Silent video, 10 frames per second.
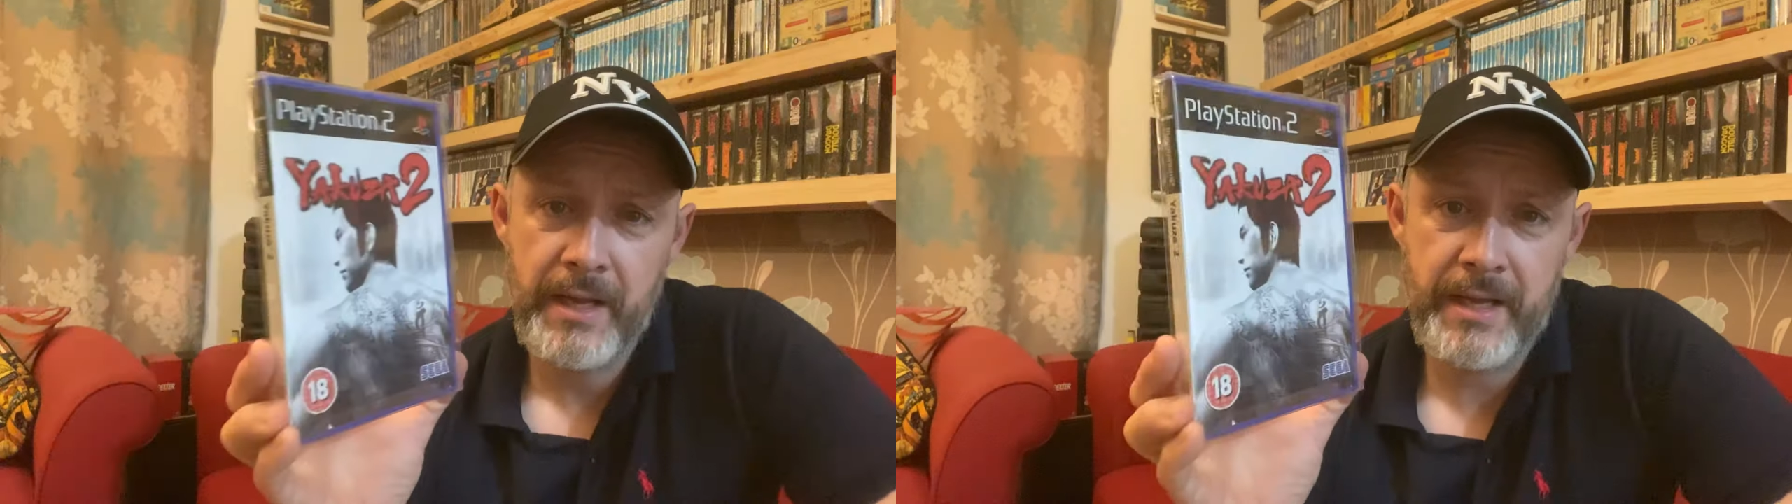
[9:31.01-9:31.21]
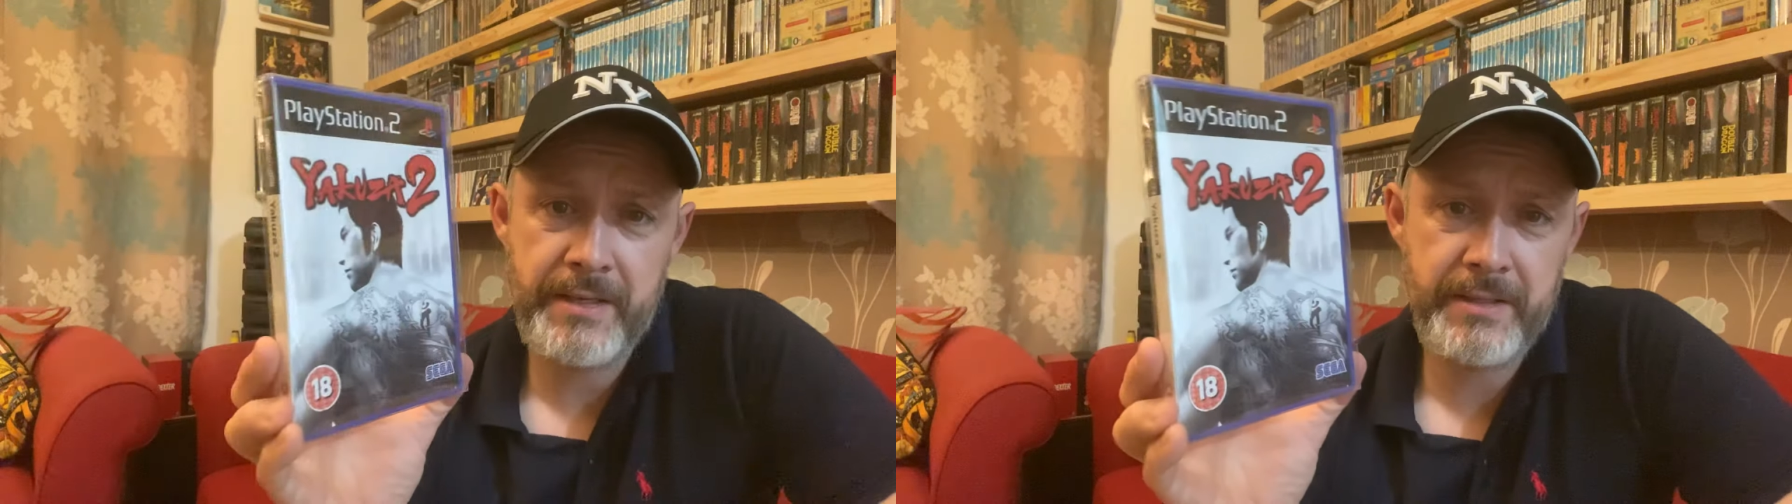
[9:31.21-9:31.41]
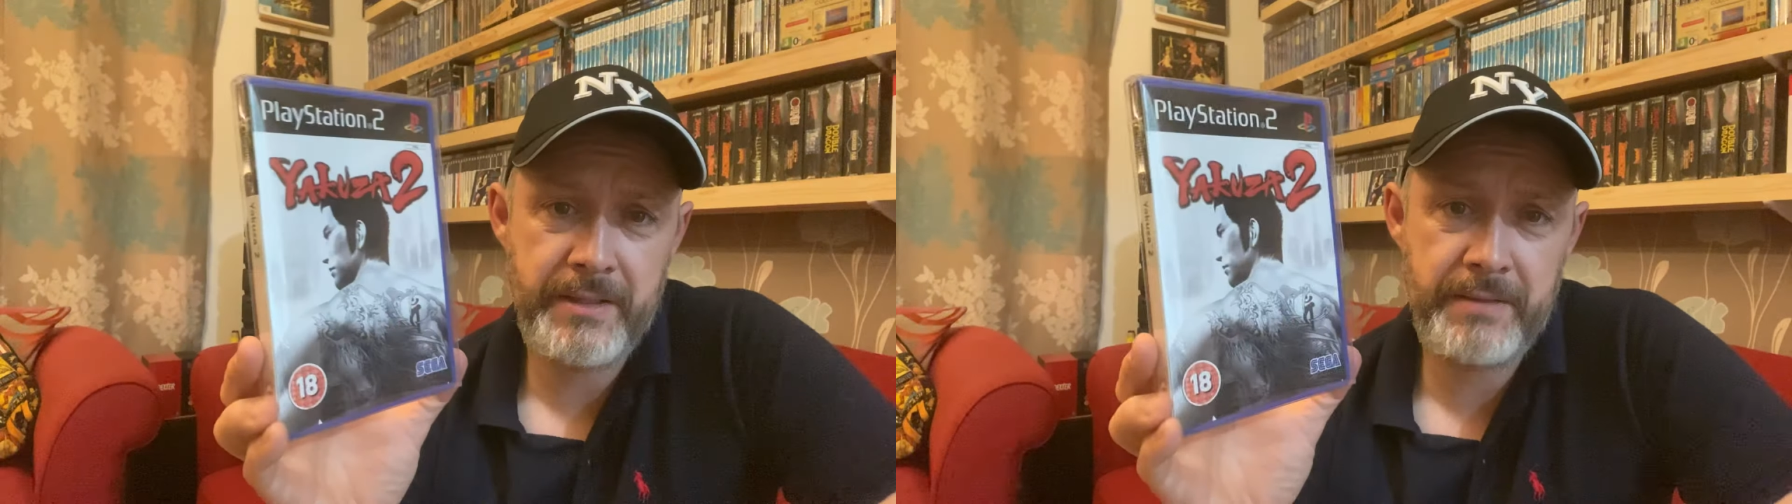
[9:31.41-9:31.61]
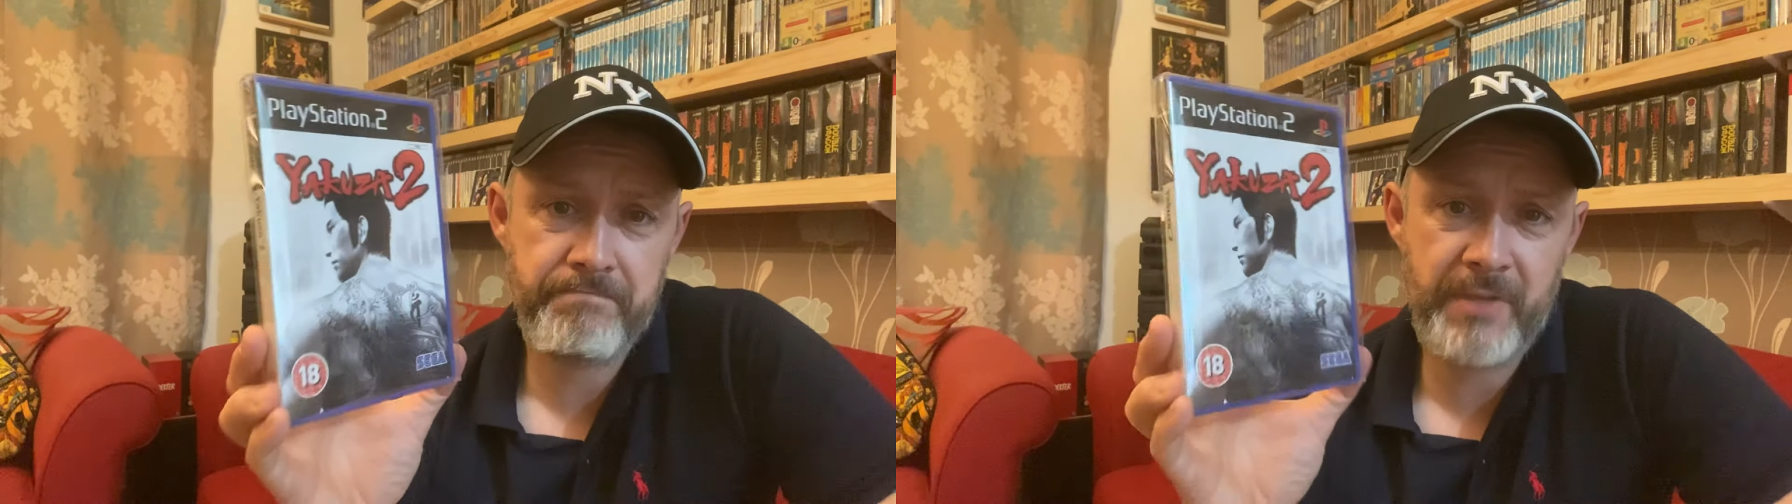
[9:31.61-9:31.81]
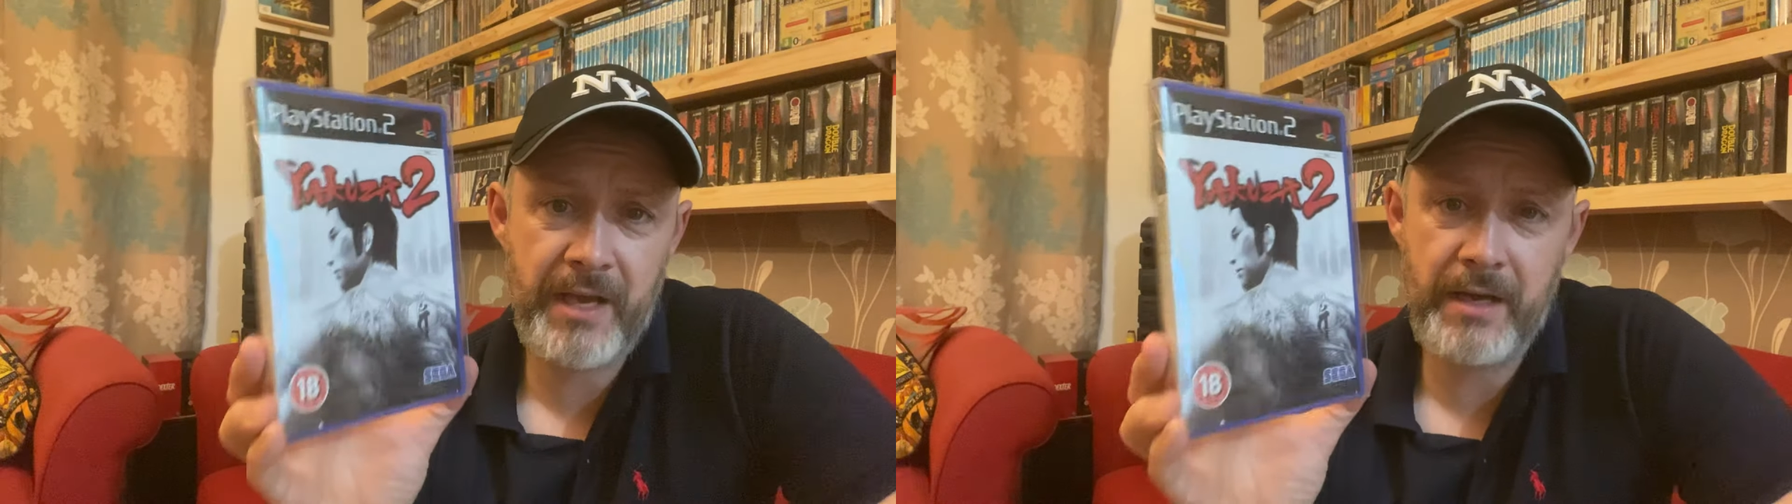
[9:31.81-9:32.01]
And
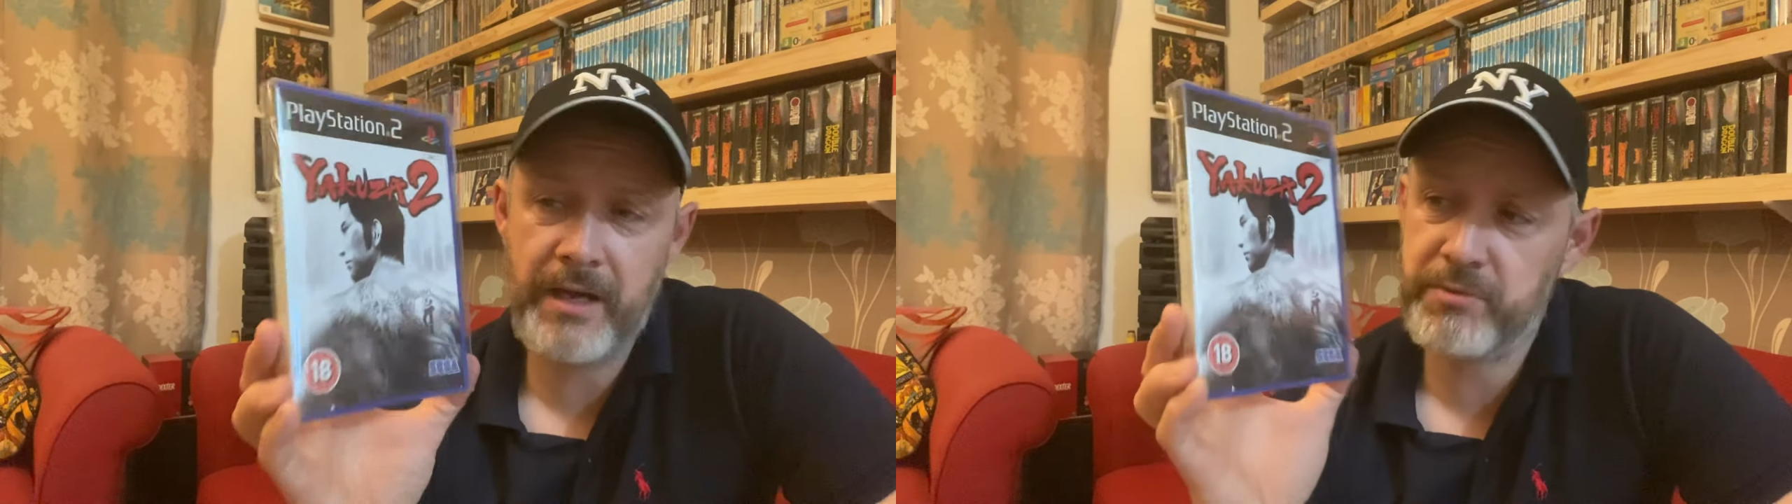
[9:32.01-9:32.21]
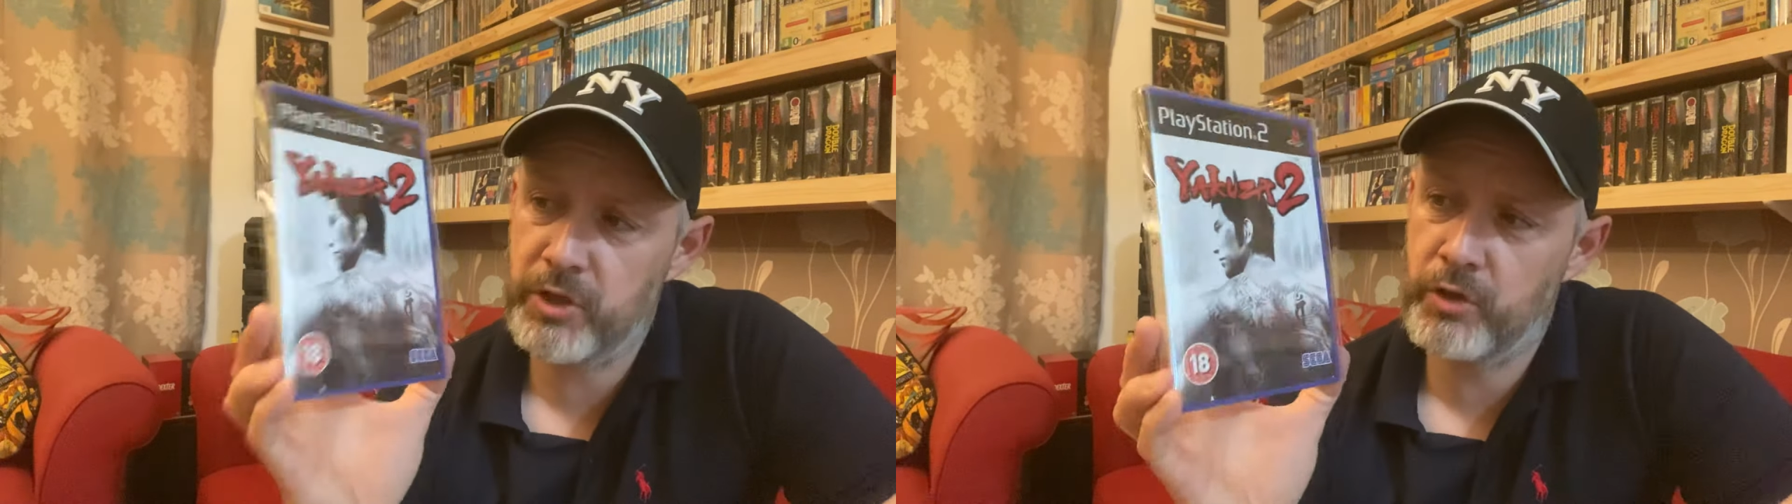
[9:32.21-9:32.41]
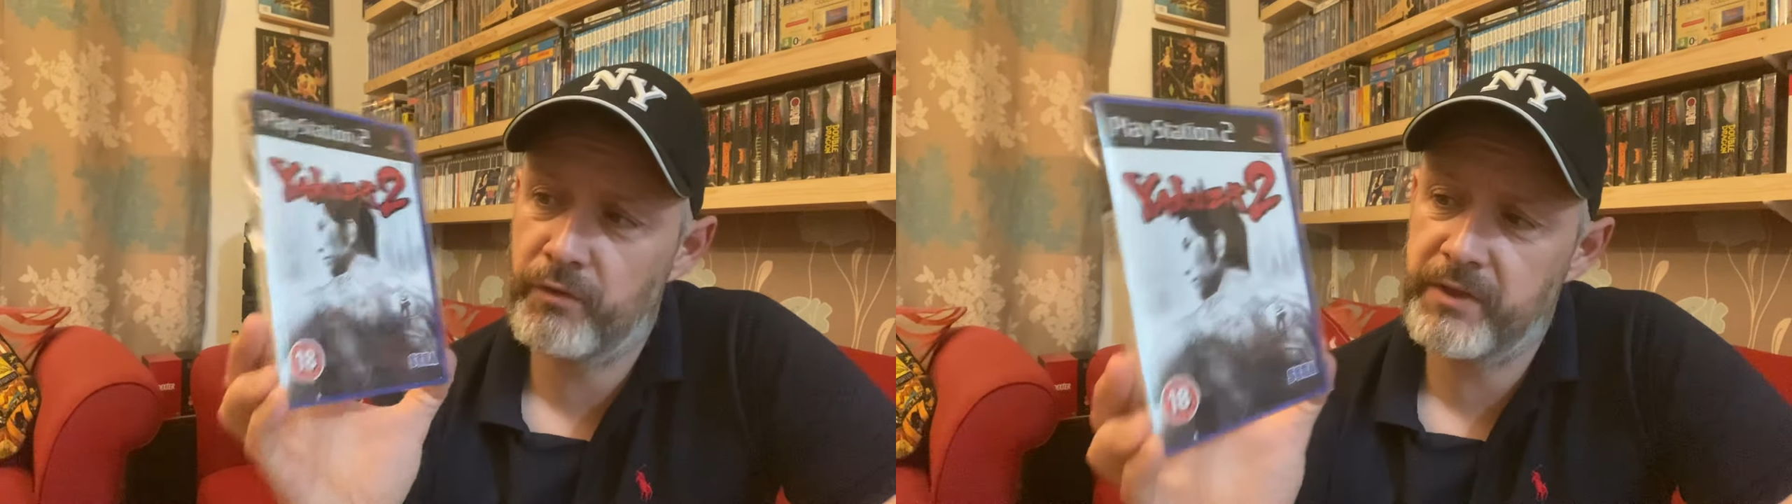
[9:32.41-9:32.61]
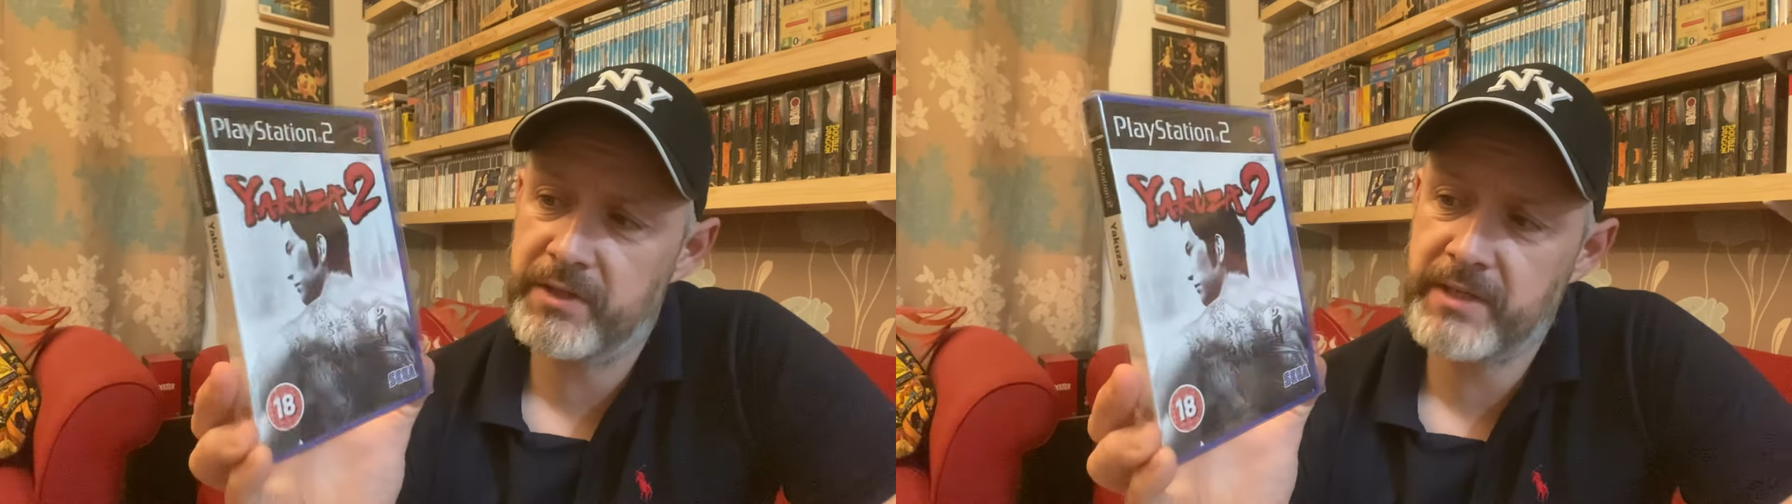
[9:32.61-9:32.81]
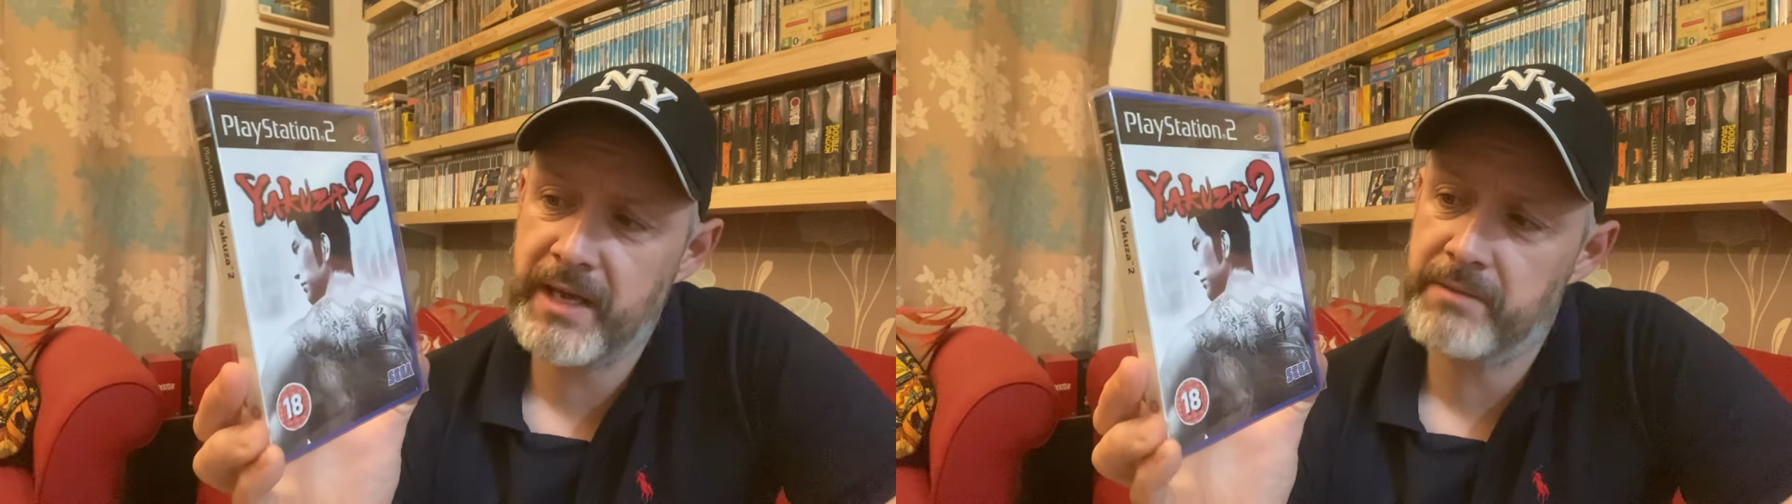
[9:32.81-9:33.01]
yeah, I absolutely love this
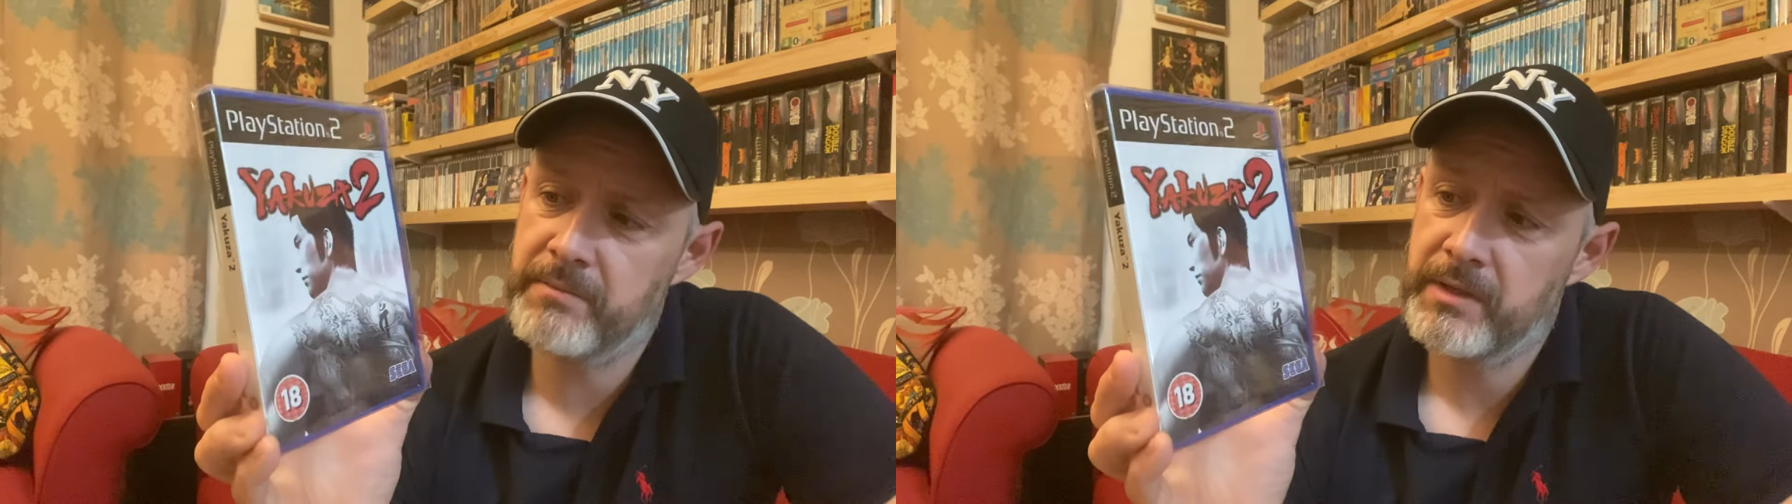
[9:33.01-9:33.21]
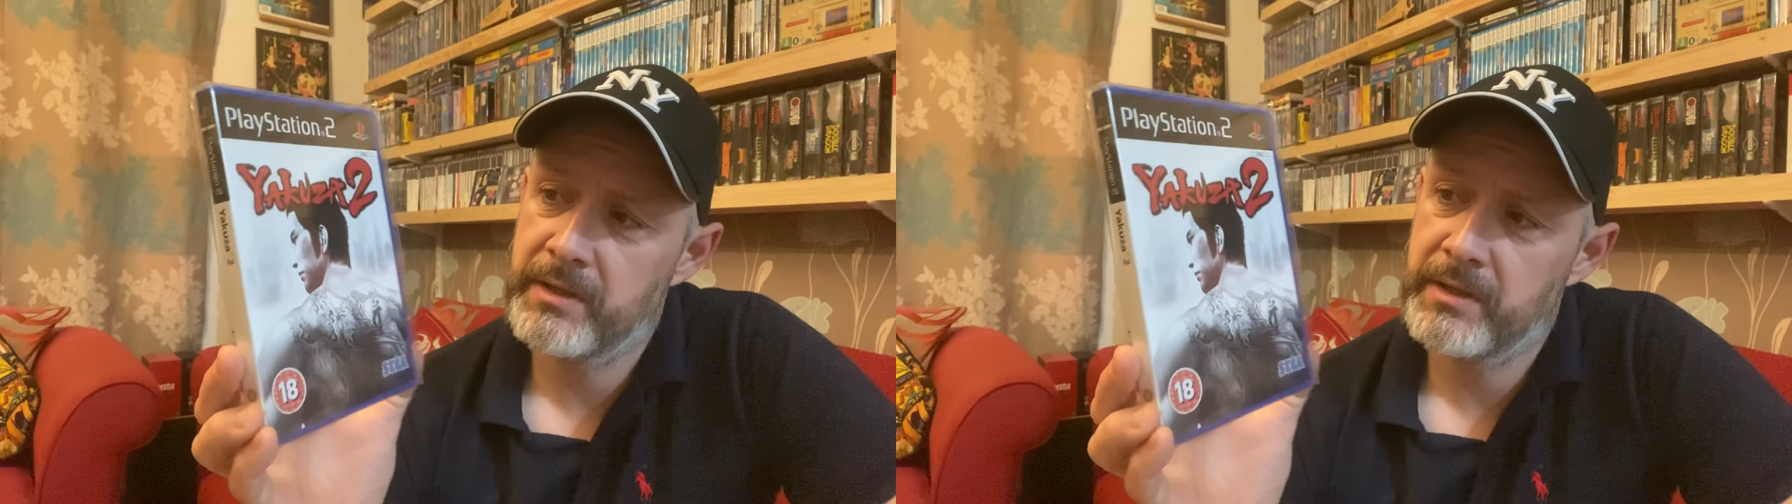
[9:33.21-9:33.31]
game.